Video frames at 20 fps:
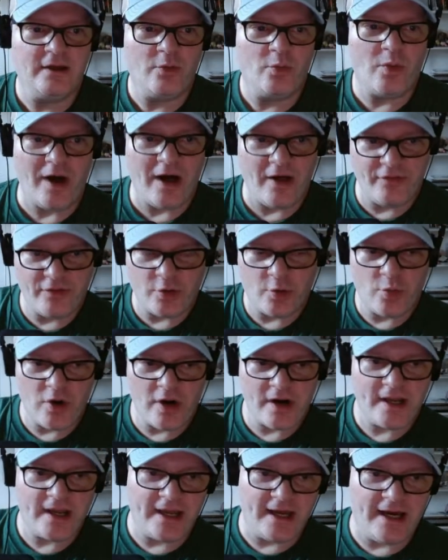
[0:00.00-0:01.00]
While they're
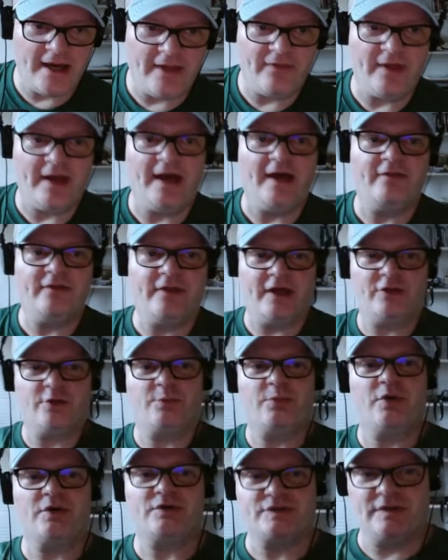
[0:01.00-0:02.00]
working on that, the other
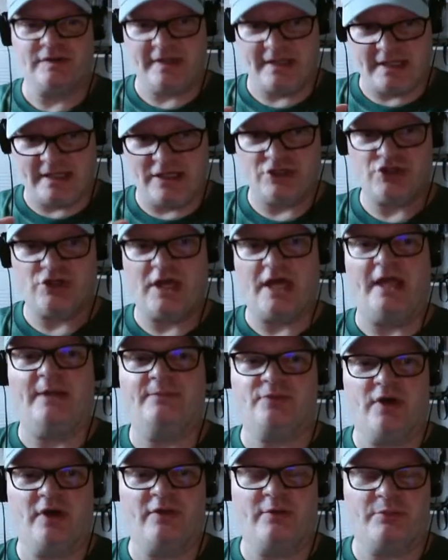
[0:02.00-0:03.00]
person that gish
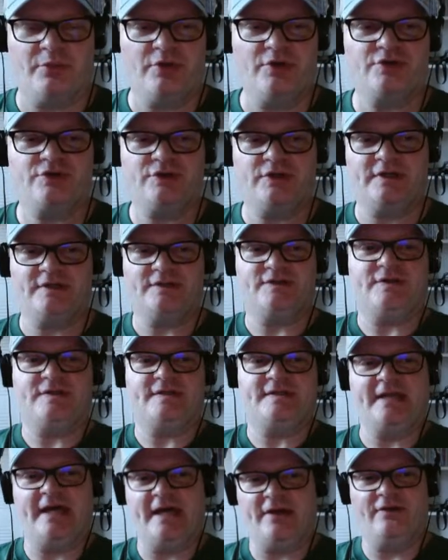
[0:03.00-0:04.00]
galloped all the bullshit is
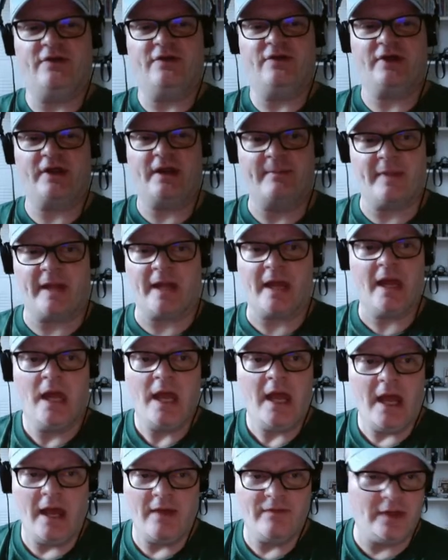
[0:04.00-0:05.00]
just standing there looking. I'm like,
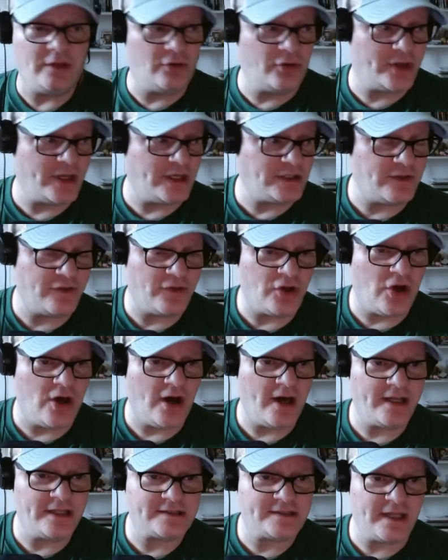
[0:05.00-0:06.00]
and then looking to the
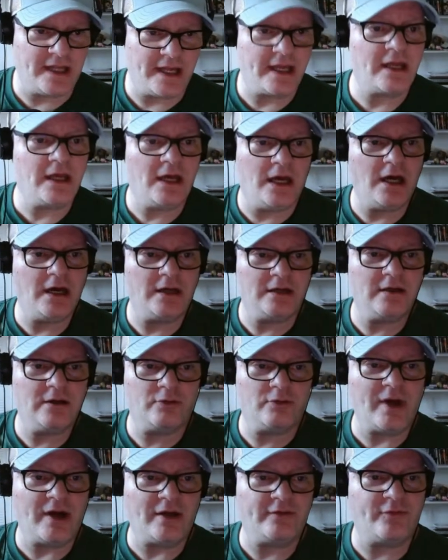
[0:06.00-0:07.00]
audience like, a
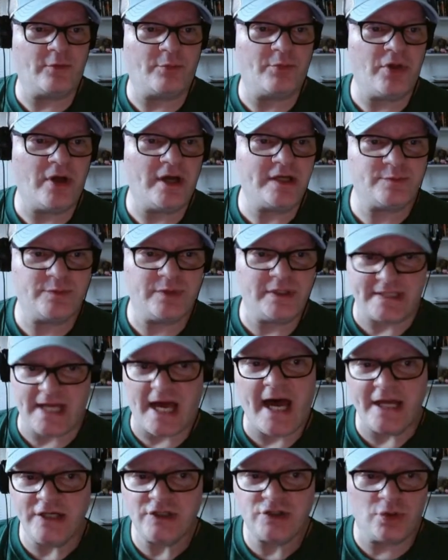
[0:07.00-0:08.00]
round of applause, please.
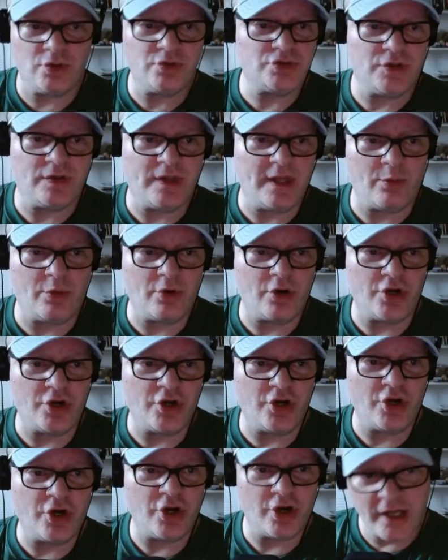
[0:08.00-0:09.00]
I told you they were a
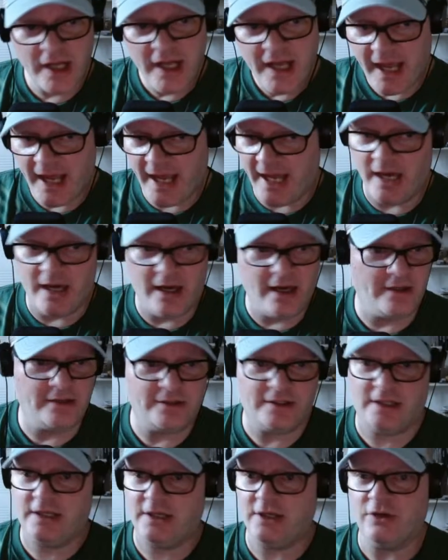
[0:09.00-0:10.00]
nerd,
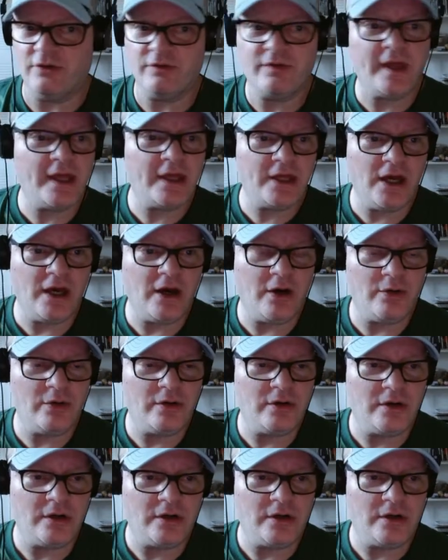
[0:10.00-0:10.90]
and here they go.